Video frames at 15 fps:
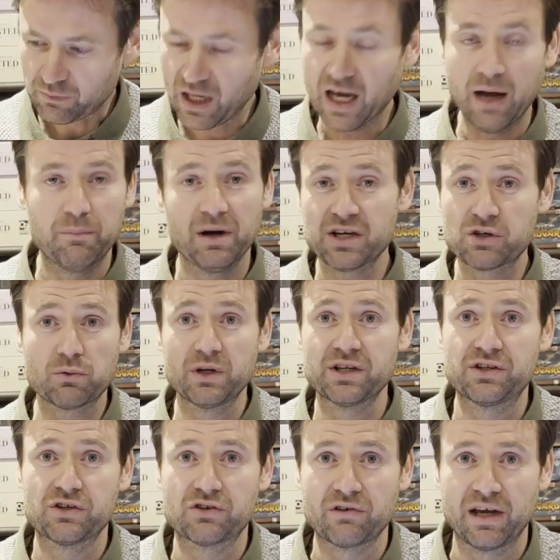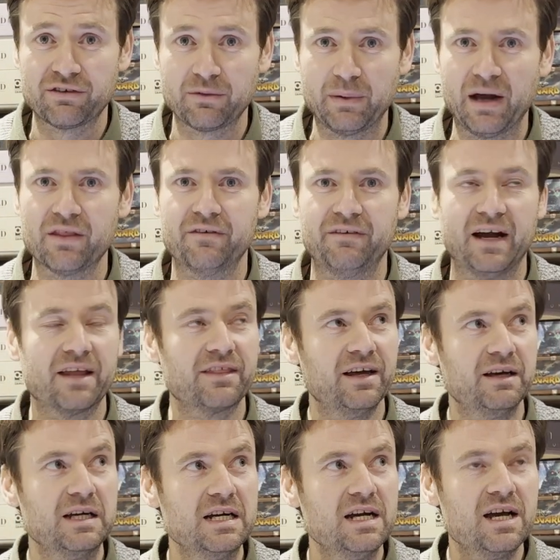But I just wanted to stress about the fact that